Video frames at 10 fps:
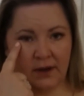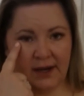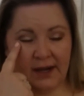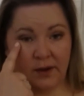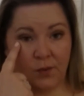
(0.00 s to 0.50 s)

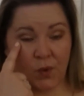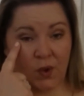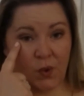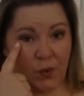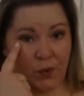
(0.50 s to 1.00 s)
right? And then we're
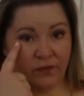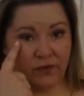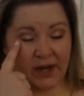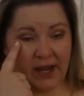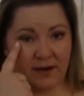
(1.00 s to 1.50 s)
going to hold
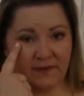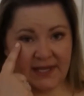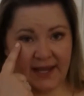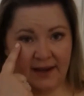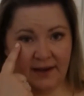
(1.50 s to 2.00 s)
for a count of
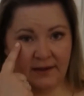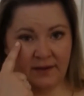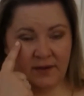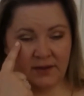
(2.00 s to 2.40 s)
10,